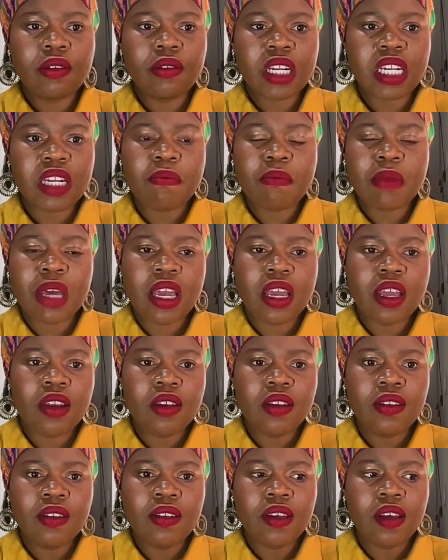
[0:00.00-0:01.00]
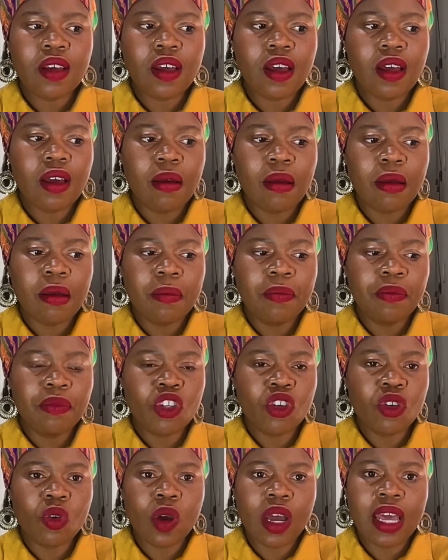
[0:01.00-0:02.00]
remain,
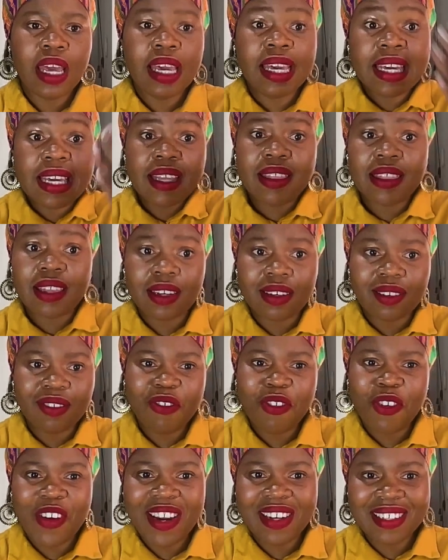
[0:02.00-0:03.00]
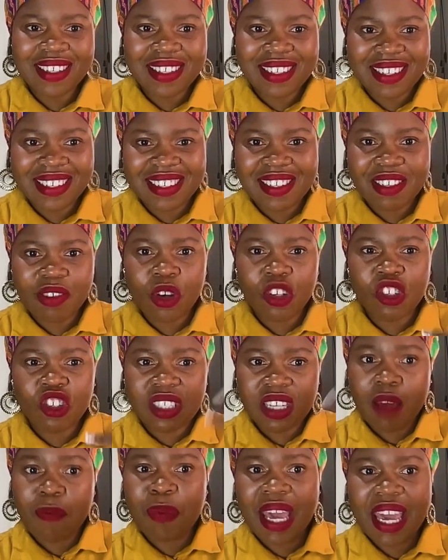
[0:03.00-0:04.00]
a heathen, or
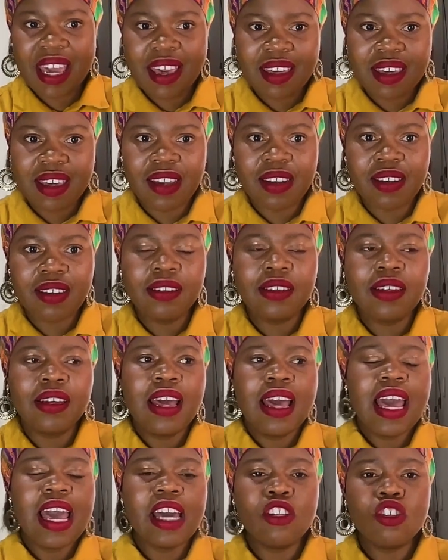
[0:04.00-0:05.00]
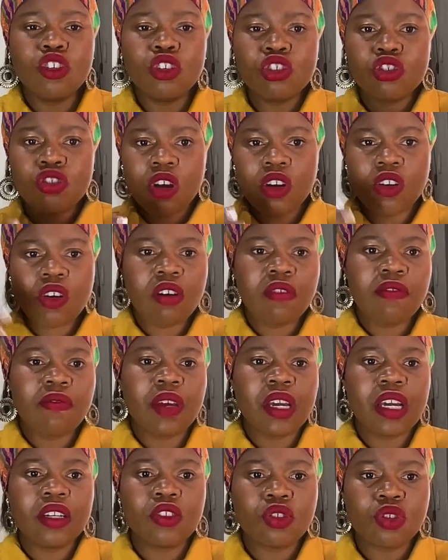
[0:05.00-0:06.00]
just a pagan, and you do not
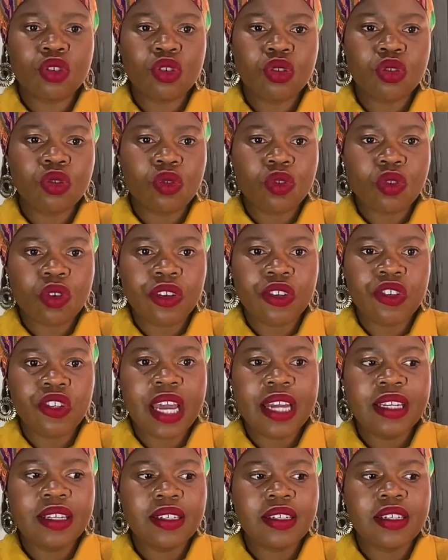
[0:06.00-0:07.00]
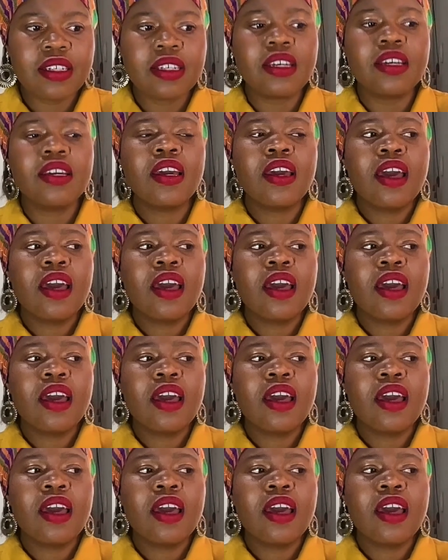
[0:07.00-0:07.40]
convert to Christianity,